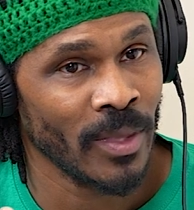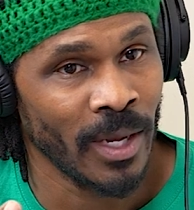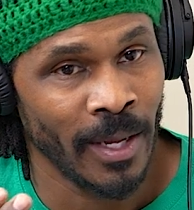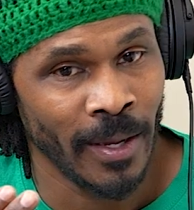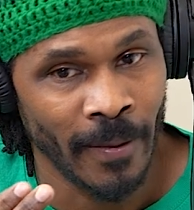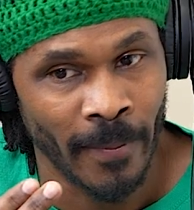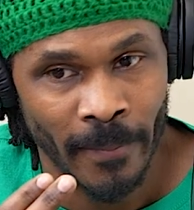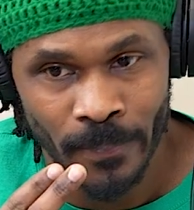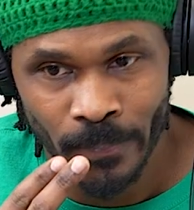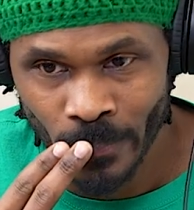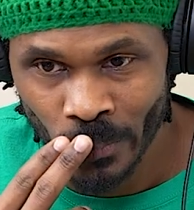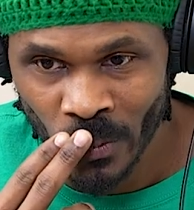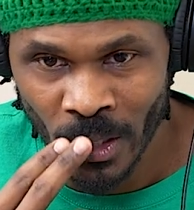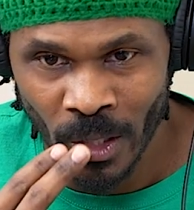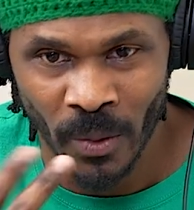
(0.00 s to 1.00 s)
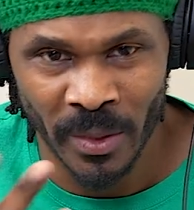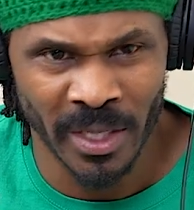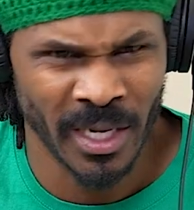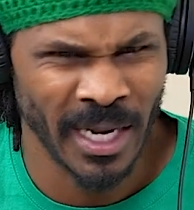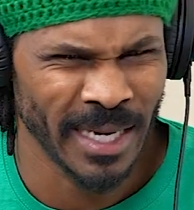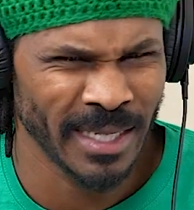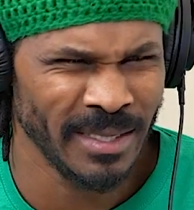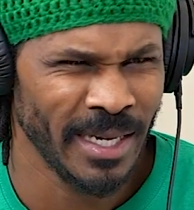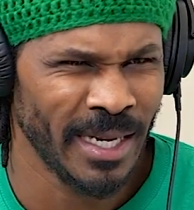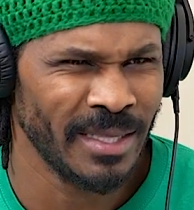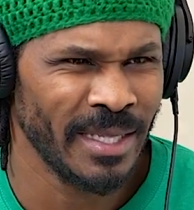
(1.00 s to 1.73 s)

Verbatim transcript: Um, you know, and then like I said,